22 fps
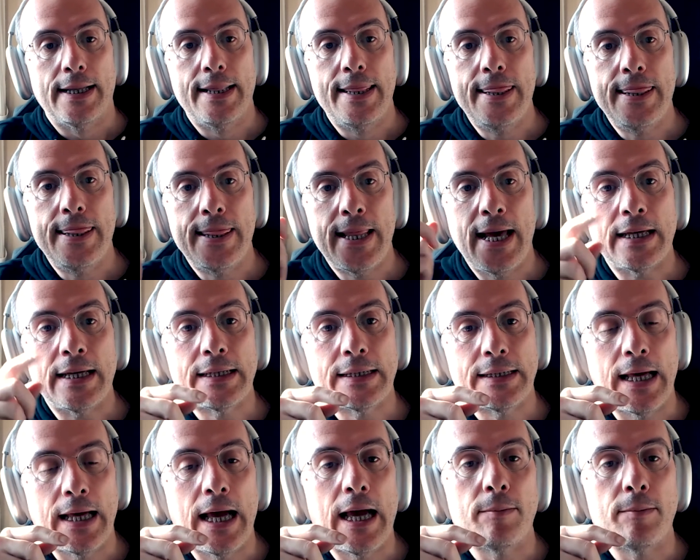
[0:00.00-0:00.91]

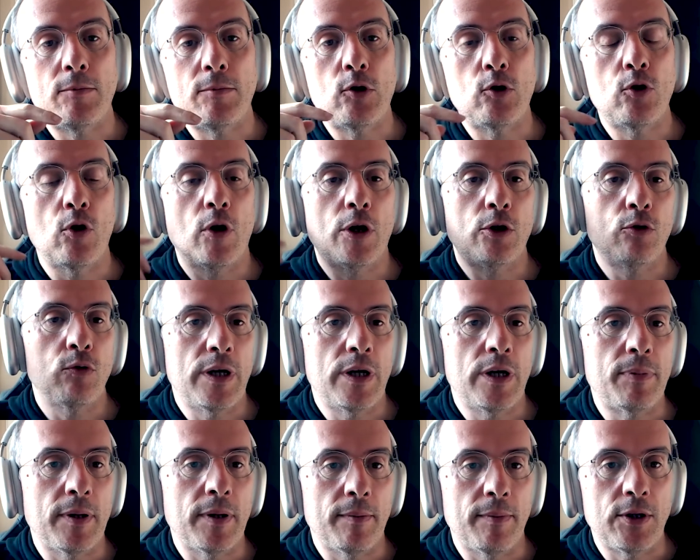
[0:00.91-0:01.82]
next time you go and do
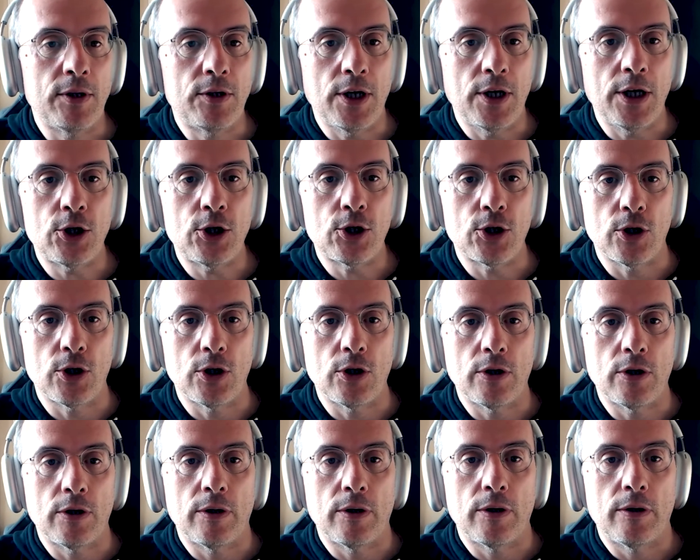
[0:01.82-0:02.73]
an
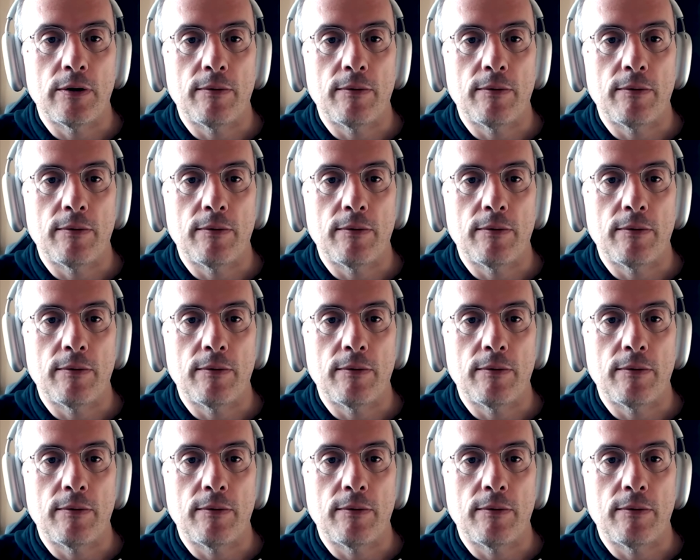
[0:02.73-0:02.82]
implementation,